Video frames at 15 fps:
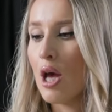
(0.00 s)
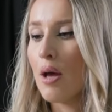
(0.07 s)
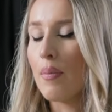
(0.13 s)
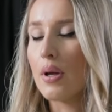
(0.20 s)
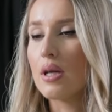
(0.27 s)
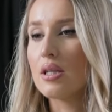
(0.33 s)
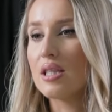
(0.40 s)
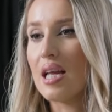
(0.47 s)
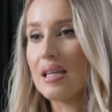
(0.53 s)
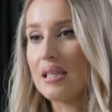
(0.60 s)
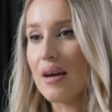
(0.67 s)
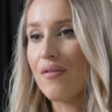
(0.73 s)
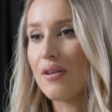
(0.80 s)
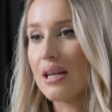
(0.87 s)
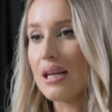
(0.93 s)
because they
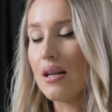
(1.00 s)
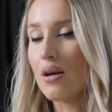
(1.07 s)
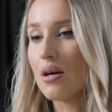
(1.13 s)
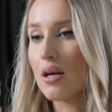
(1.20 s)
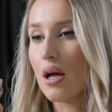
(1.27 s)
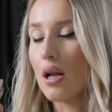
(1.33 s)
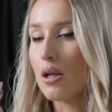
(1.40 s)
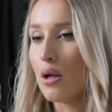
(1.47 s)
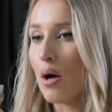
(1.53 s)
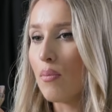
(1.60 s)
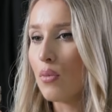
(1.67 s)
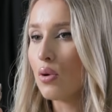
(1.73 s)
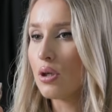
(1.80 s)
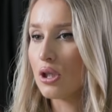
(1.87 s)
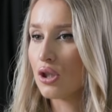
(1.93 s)
definitely look a lot
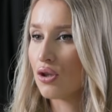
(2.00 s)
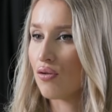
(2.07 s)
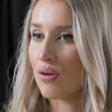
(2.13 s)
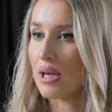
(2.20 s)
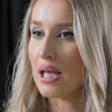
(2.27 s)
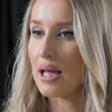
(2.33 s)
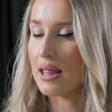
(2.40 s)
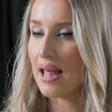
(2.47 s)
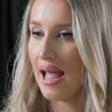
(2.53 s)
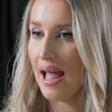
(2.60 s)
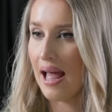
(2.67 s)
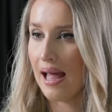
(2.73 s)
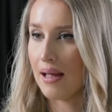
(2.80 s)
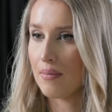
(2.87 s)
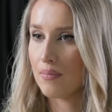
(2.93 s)
more discreet in the
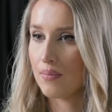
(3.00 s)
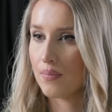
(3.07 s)
hair.